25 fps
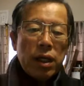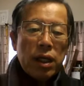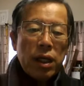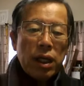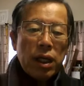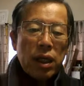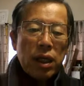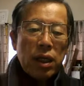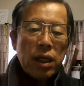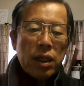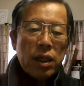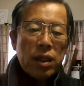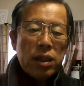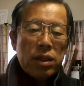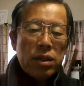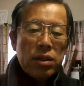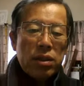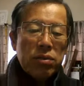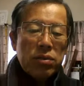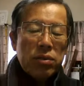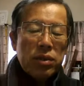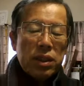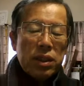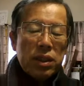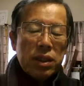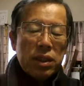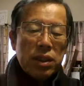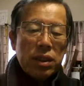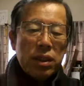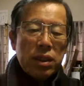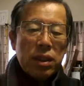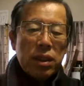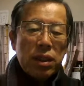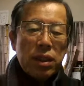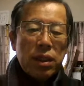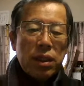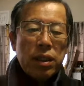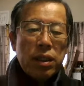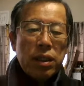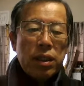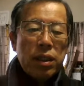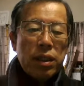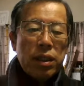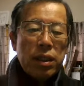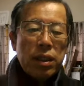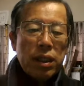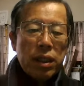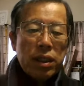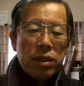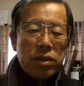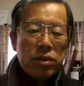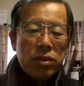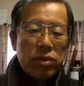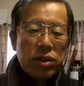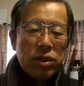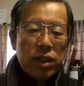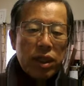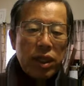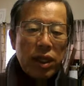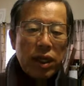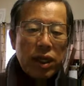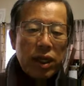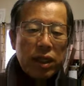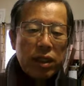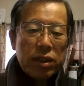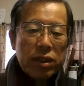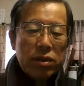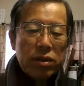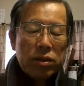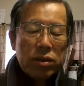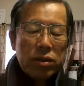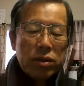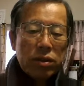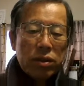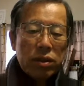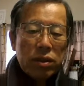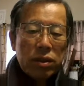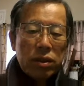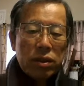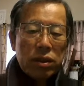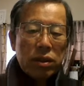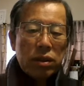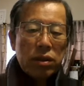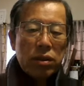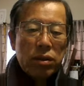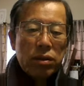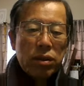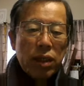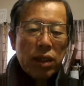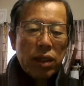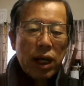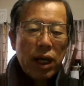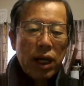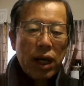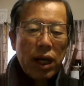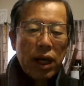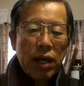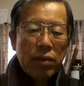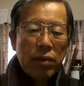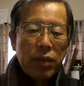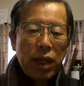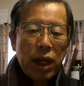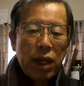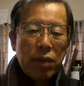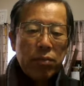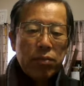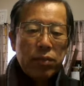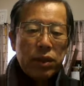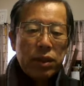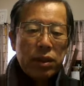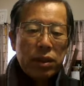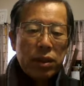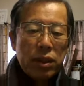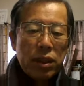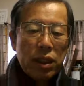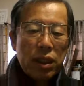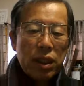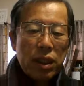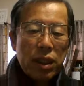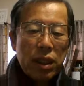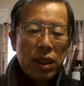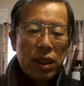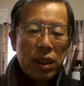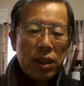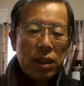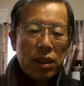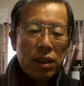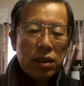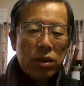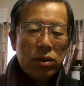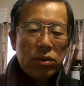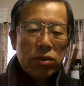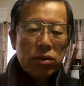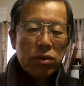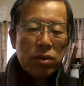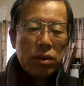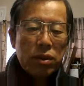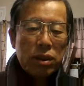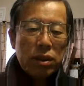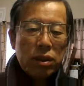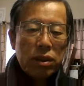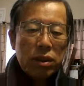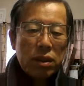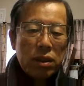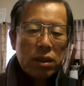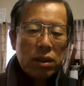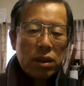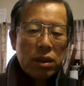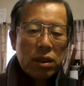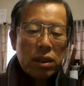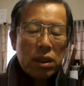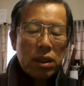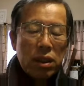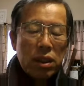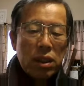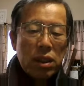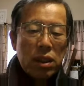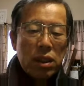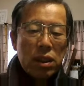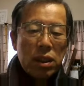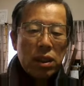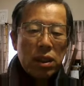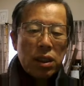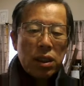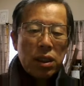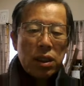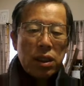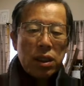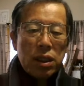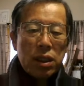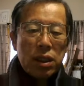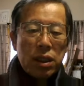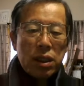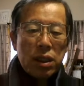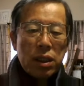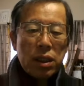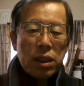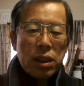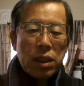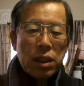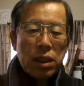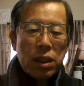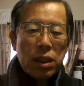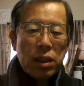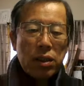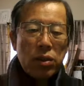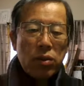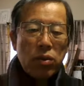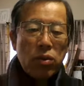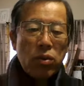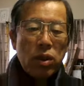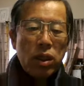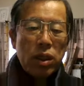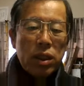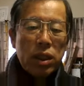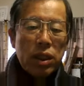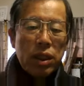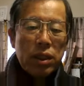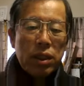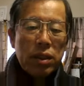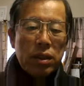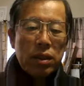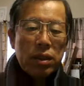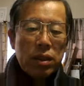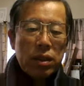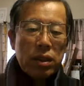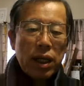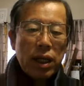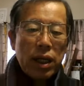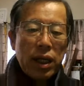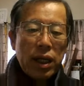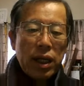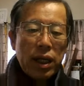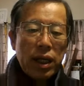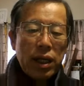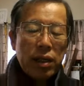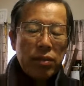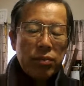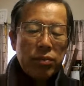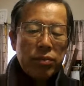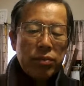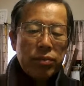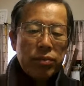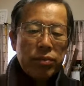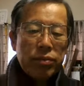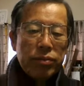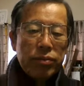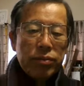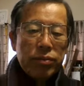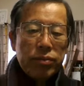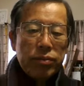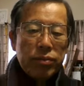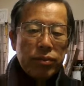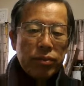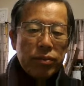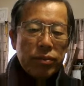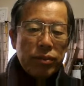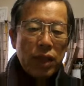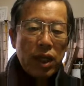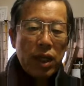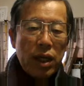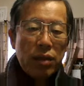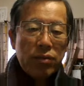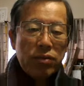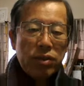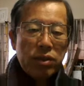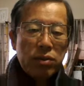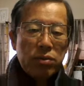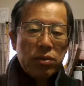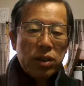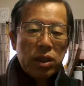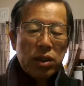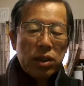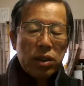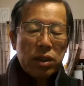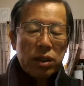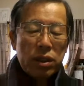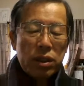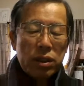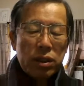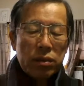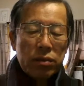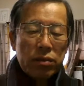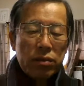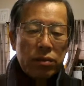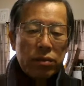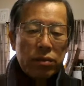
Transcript: uh, either one. I try to climb up and down during the uh, walking time every morning.